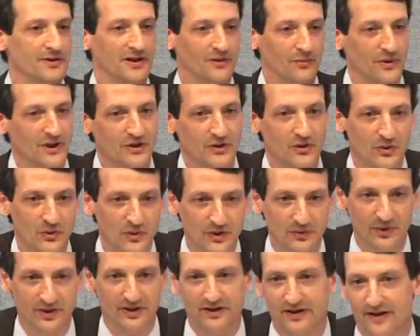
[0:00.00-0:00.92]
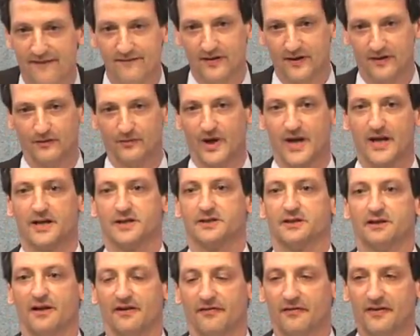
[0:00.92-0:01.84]
And we knew we would never raise
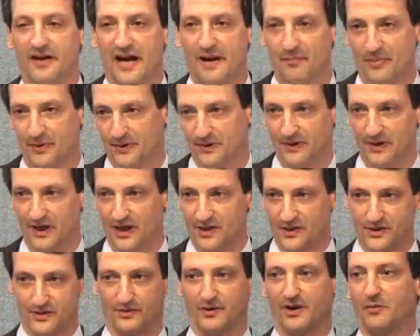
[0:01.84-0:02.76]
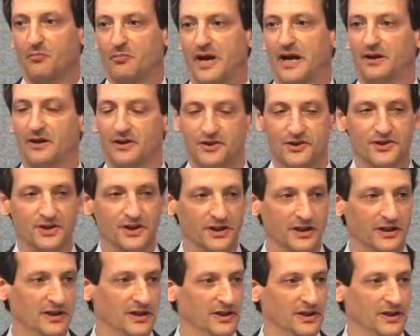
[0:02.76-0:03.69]
enough capital onto our balance sheet